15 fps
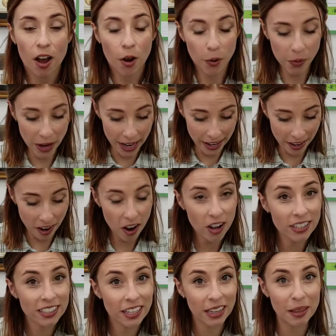All right,
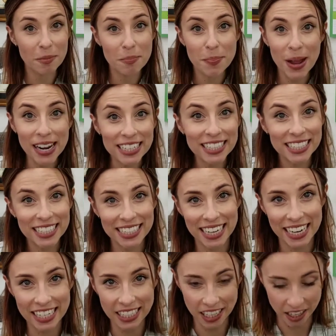on to the best
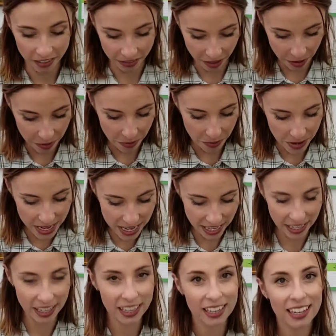days of the
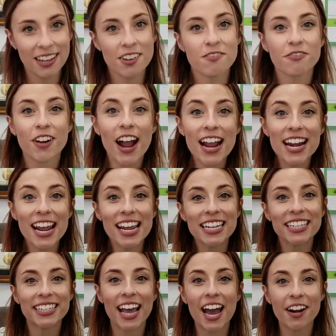week. Friday,
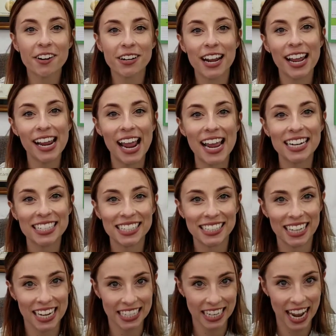Saturday, and
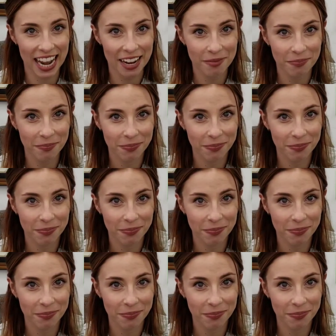Sunday.